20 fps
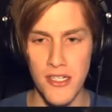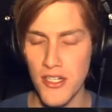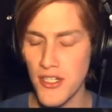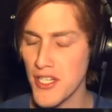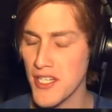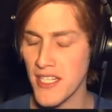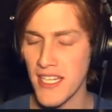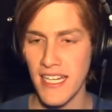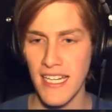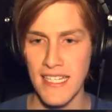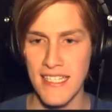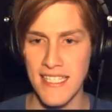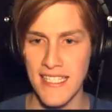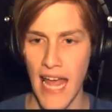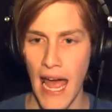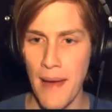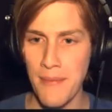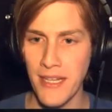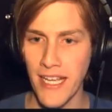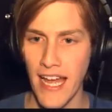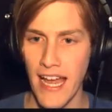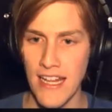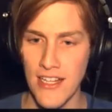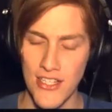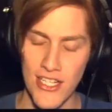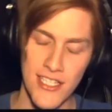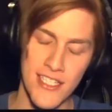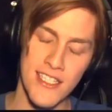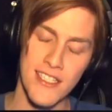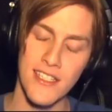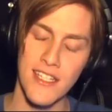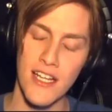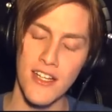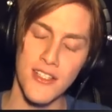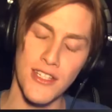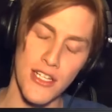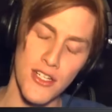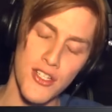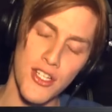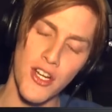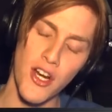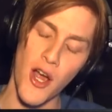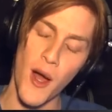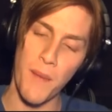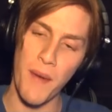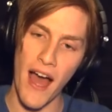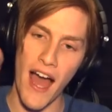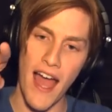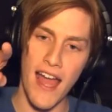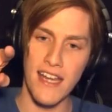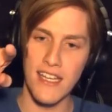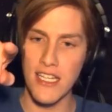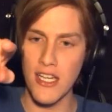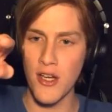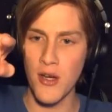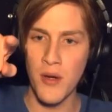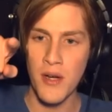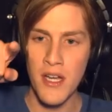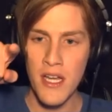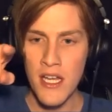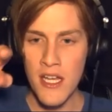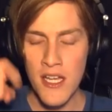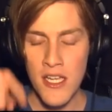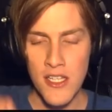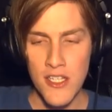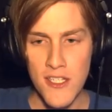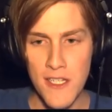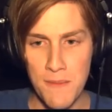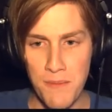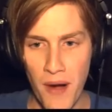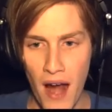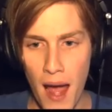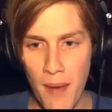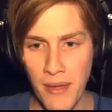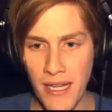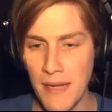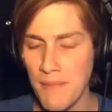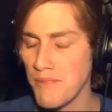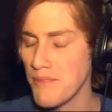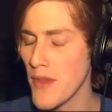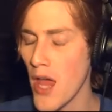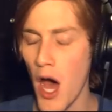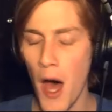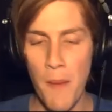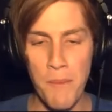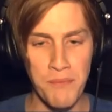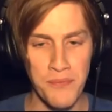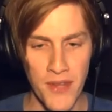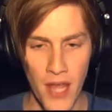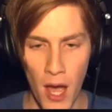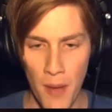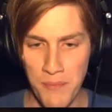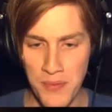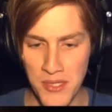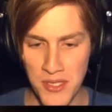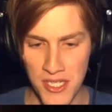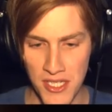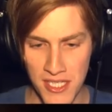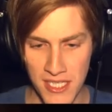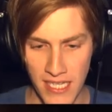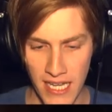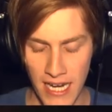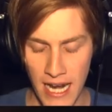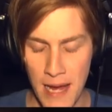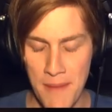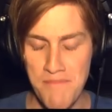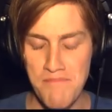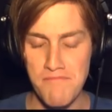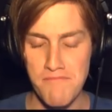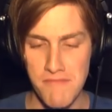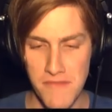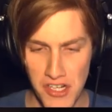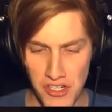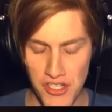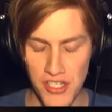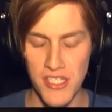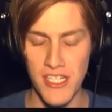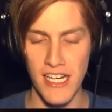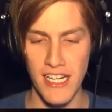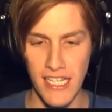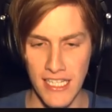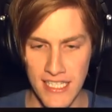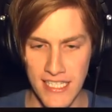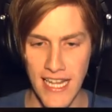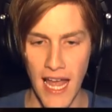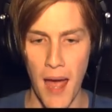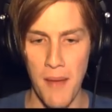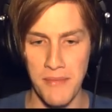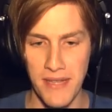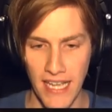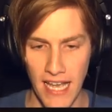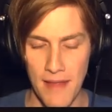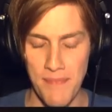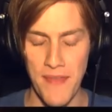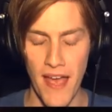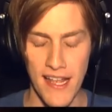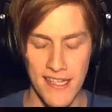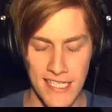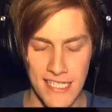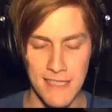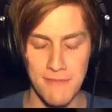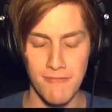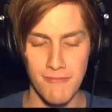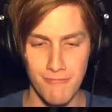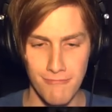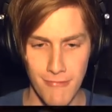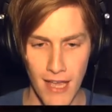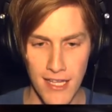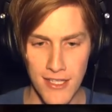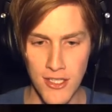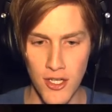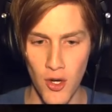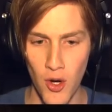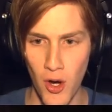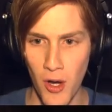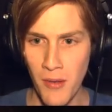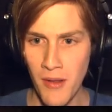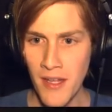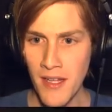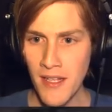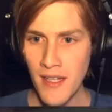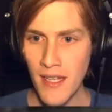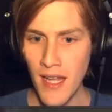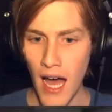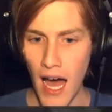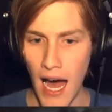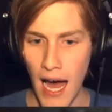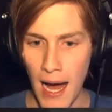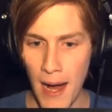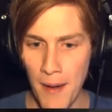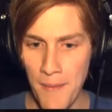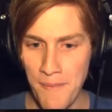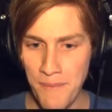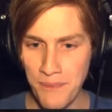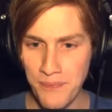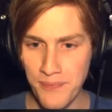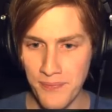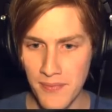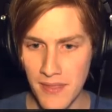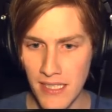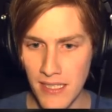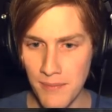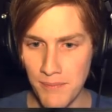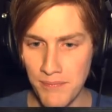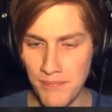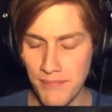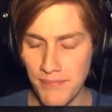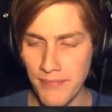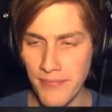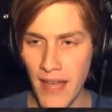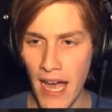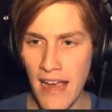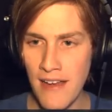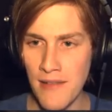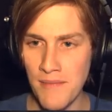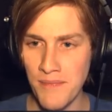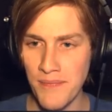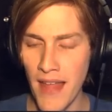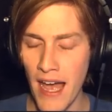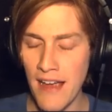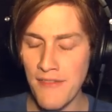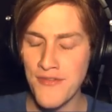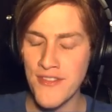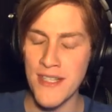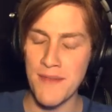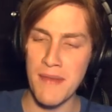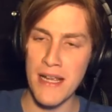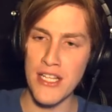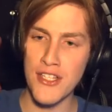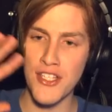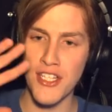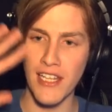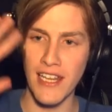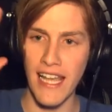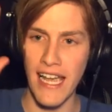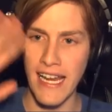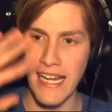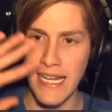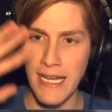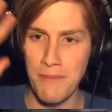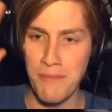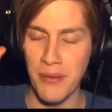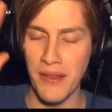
you're just gonna get stabbed again. Just there, there's a girl behind you. You should probably nope nope. You're just gonna you're just gonna get stabbed again. That's that's cool. Um. Knife, knife to meet you, lady.